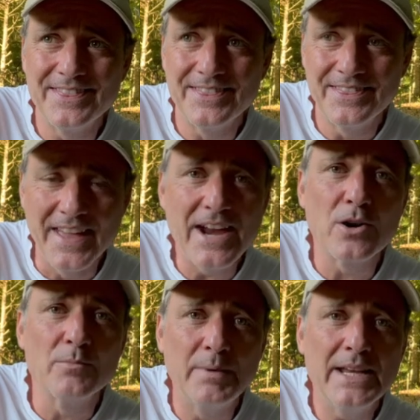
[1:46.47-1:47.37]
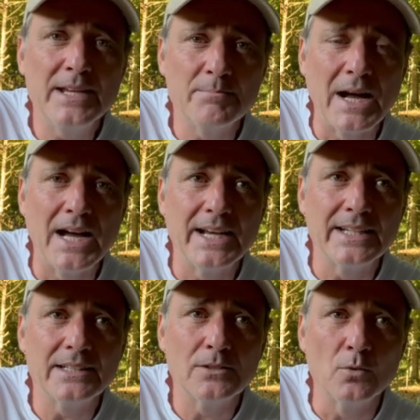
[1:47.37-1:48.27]
they are being
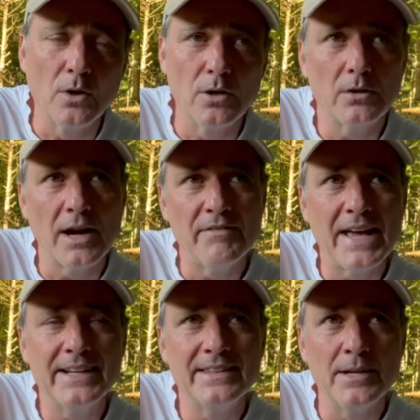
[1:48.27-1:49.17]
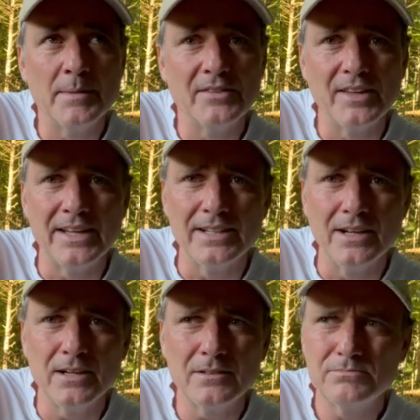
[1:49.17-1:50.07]
my, I've added them as a,
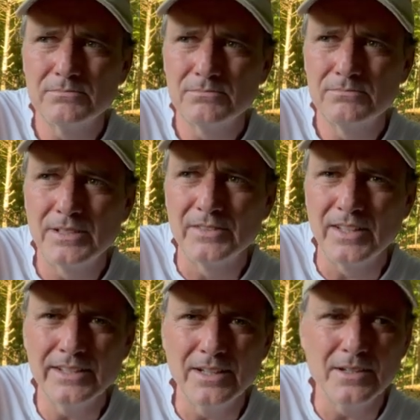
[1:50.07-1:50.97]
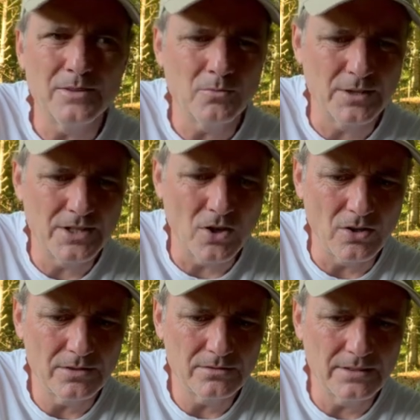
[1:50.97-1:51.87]
uh, as a, uh, what do you
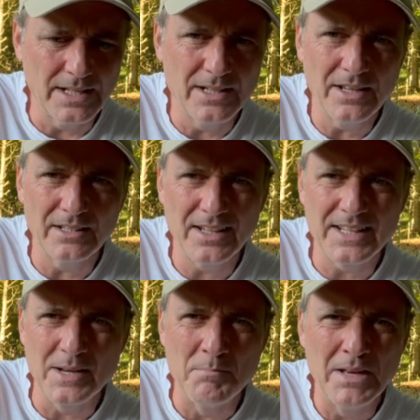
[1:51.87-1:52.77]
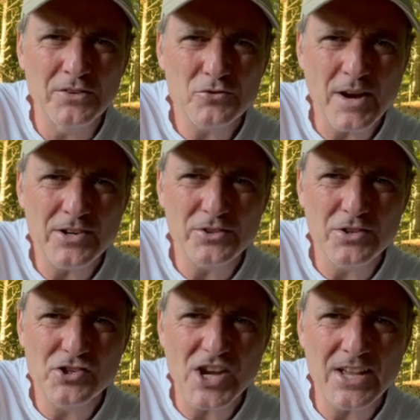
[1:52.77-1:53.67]
call it? A, a, like an administrator to
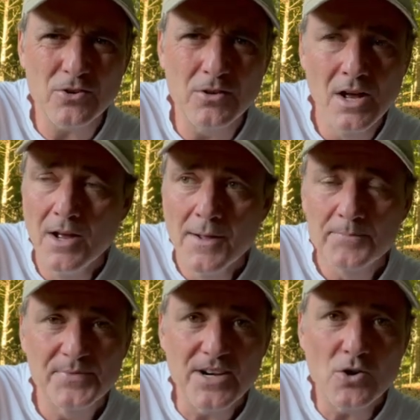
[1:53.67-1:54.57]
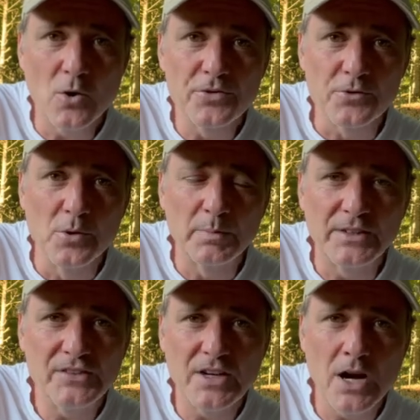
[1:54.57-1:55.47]
the channel. They're going through and
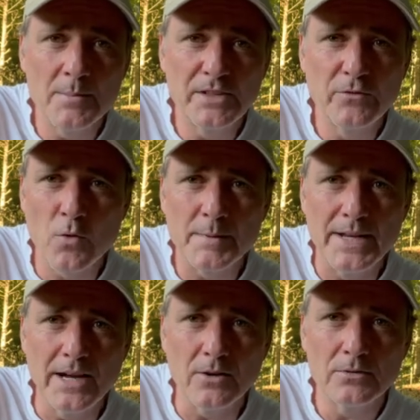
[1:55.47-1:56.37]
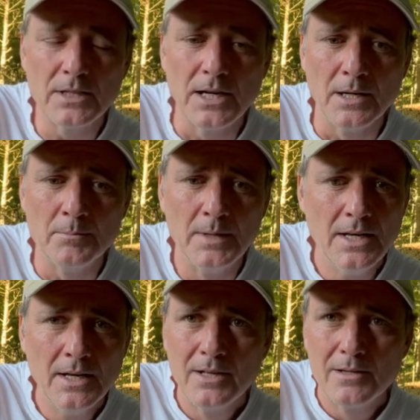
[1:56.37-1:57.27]
policing comments for me now. Um,
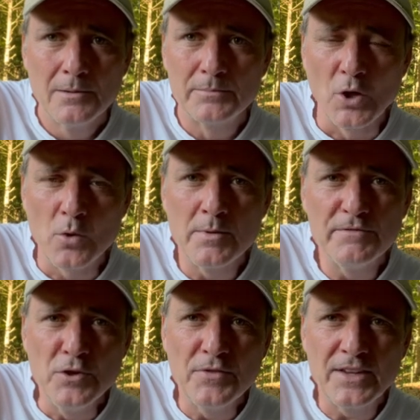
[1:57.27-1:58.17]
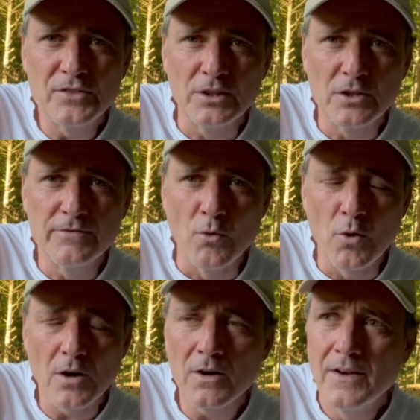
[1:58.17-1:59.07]
told them a few things to look
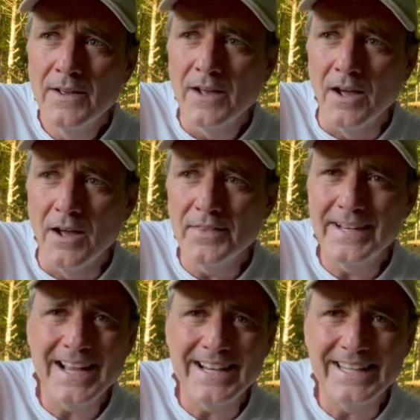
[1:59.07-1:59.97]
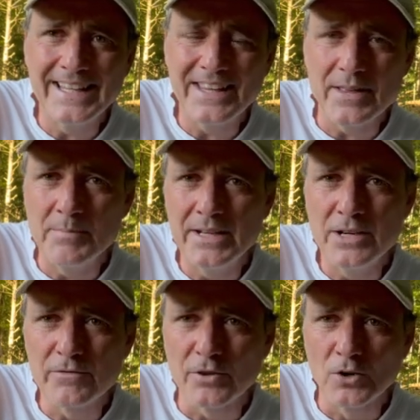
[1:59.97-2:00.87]
for. Uh, they kind of get it. They've been
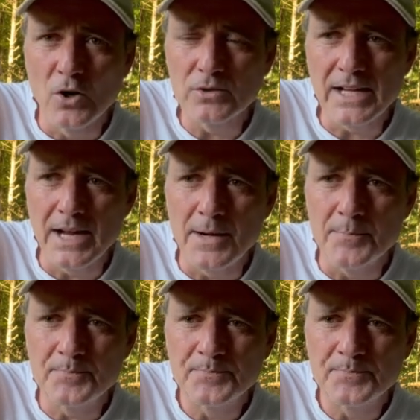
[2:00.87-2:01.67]
here for a long time.